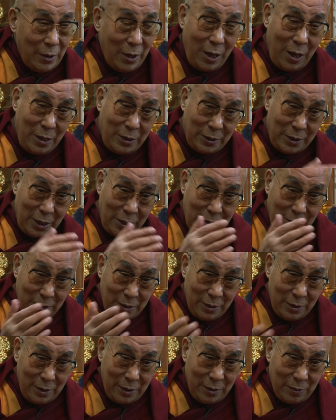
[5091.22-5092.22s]
And then
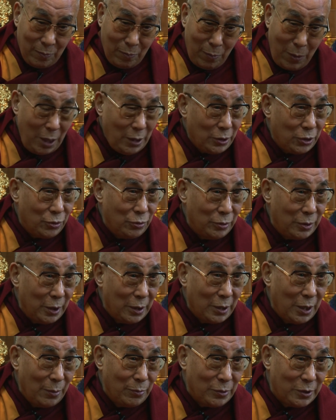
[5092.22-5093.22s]
monk
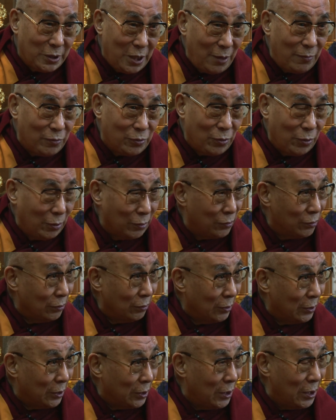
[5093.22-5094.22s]
students themselves also,
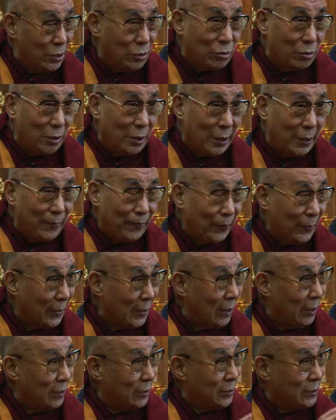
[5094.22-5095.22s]
gradually,
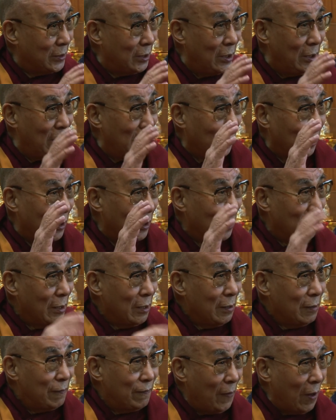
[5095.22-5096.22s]
they really
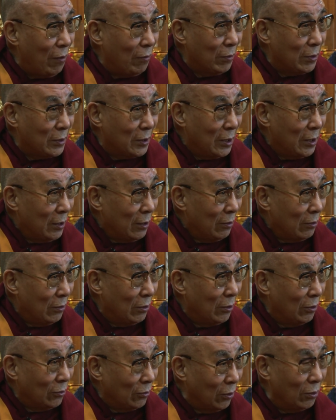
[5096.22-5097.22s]
found
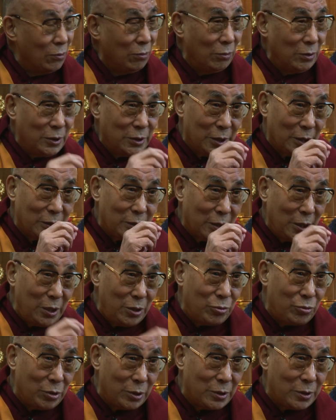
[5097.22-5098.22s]
not only just
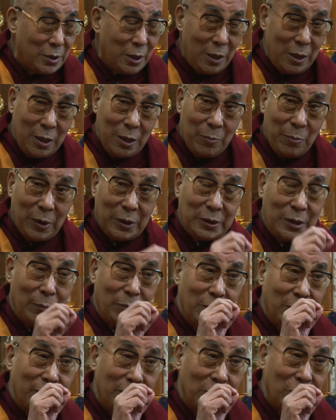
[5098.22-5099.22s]
interest, but
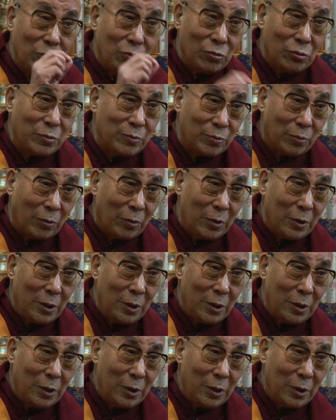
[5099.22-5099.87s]
something really useful.